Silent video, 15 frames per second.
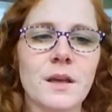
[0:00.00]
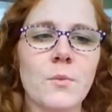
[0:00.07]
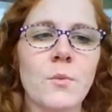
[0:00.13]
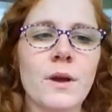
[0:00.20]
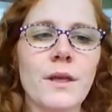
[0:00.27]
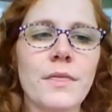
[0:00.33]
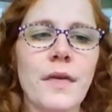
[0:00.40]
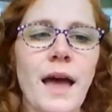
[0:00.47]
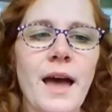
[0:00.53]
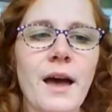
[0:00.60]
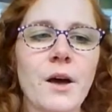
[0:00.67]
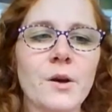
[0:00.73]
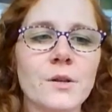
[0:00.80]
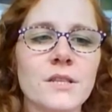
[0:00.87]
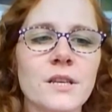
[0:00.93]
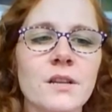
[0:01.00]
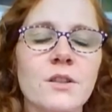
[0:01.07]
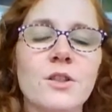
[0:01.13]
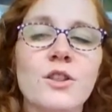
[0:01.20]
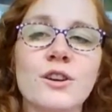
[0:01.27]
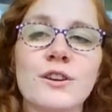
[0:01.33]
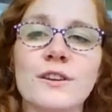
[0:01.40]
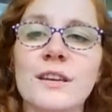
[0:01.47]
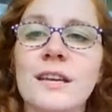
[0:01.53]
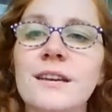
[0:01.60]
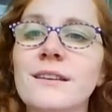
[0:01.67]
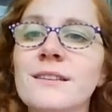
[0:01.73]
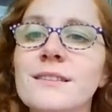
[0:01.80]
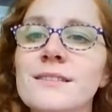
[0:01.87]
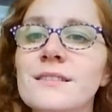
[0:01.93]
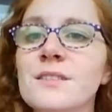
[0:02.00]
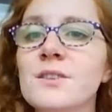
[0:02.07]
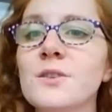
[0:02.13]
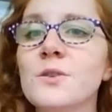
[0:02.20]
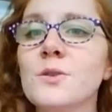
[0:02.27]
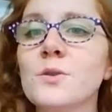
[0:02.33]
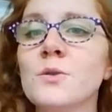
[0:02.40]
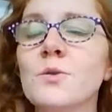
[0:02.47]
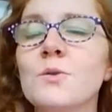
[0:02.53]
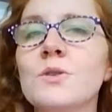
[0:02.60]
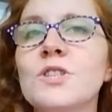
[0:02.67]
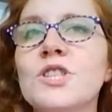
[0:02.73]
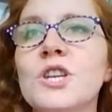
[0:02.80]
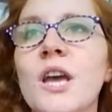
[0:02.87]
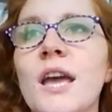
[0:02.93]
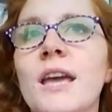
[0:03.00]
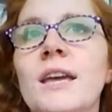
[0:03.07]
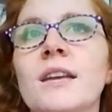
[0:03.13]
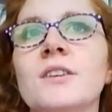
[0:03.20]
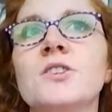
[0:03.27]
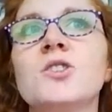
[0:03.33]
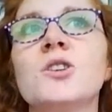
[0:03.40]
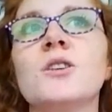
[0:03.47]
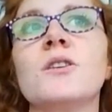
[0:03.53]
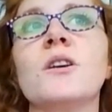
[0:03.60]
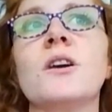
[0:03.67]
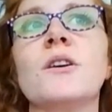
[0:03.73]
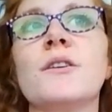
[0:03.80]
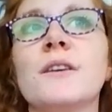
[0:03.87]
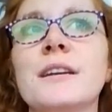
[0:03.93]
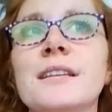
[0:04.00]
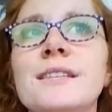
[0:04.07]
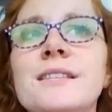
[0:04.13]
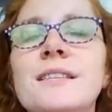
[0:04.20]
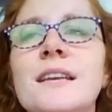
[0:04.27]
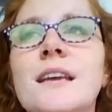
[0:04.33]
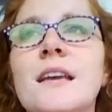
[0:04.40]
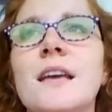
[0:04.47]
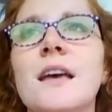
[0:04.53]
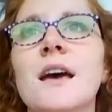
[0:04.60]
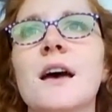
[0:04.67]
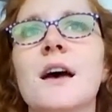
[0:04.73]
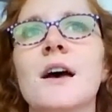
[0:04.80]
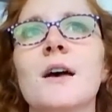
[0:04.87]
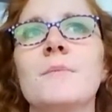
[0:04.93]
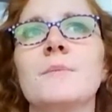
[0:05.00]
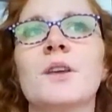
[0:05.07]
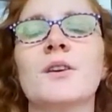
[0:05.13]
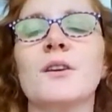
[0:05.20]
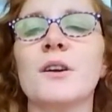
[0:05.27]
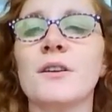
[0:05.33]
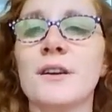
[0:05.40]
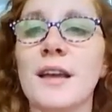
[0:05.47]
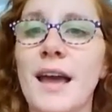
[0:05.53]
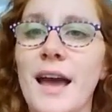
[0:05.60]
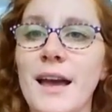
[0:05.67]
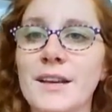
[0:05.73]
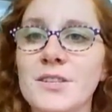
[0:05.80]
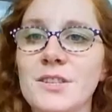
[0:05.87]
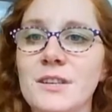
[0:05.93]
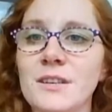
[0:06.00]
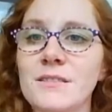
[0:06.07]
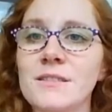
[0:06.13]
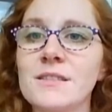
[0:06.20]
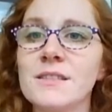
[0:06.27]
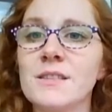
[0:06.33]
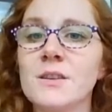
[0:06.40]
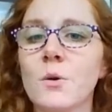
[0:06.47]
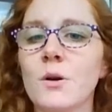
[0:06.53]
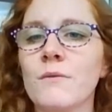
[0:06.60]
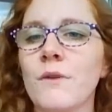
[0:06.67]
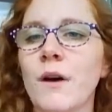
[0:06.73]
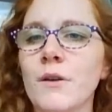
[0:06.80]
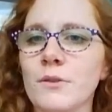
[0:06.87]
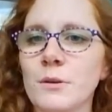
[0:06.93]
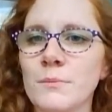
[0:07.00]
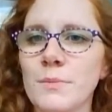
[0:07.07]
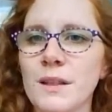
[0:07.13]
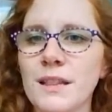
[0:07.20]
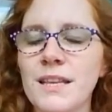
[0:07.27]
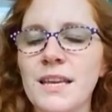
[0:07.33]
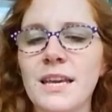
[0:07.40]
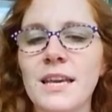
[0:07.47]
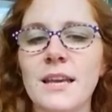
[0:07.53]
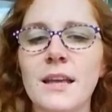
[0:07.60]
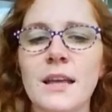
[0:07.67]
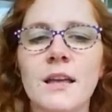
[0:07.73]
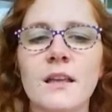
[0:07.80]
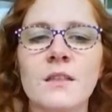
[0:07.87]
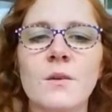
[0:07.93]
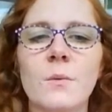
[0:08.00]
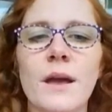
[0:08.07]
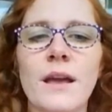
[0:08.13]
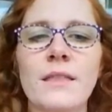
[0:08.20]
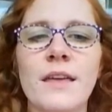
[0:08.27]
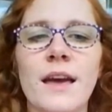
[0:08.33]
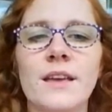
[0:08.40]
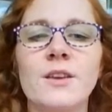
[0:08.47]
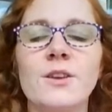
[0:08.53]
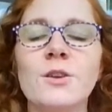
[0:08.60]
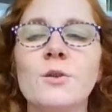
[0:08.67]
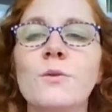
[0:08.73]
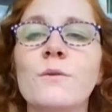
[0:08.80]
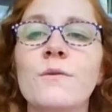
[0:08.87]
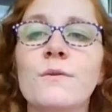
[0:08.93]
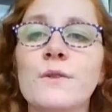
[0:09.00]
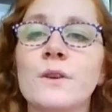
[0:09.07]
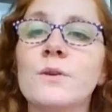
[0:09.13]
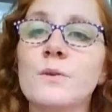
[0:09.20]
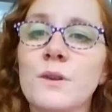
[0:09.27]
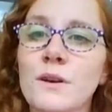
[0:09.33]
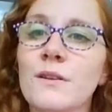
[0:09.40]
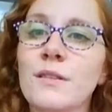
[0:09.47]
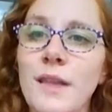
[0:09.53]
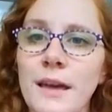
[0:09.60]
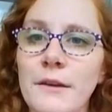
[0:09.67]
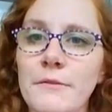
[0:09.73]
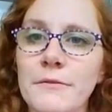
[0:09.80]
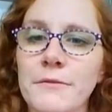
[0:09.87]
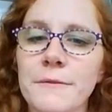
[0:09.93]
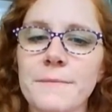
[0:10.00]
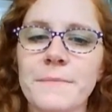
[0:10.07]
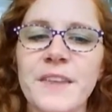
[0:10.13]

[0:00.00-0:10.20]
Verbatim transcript: without learning to change your current um, your current actions your vulnerability the way that you view your life